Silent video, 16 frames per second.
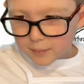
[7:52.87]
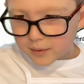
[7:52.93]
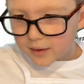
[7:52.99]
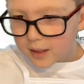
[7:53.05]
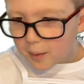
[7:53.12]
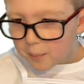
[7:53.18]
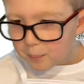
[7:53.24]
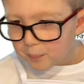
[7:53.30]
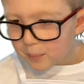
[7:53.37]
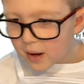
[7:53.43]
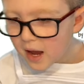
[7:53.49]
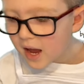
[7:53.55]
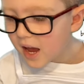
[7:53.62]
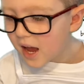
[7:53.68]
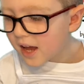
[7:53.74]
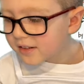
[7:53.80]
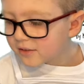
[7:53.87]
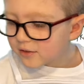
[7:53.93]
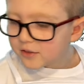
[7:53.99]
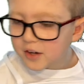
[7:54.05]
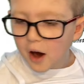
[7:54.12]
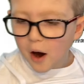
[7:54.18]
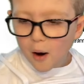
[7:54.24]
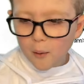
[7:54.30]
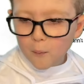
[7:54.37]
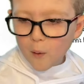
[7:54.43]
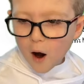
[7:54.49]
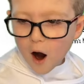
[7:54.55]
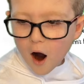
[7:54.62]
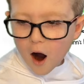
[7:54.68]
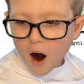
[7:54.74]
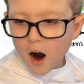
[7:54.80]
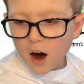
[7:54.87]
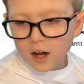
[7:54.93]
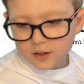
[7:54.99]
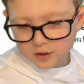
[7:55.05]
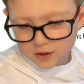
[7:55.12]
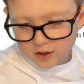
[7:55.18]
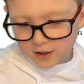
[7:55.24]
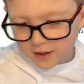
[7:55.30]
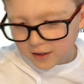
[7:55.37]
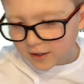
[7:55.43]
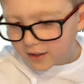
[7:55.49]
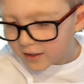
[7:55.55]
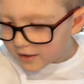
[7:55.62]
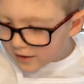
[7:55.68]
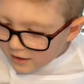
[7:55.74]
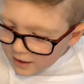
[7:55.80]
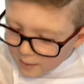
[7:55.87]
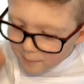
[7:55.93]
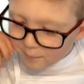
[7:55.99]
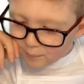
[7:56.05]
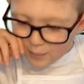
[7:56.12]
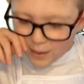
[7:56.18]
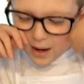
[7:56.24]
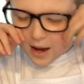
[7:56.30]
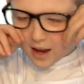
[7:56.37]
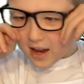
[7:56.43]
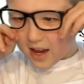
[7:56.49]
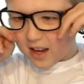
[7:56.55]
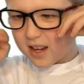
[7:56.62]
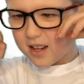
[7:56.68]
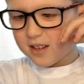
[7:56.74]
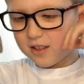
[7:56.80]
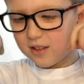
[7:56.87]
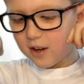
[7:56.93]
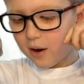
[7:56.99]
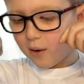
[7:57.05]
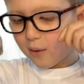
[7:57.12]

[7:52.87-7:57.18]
Dip it in the water. Dip it in the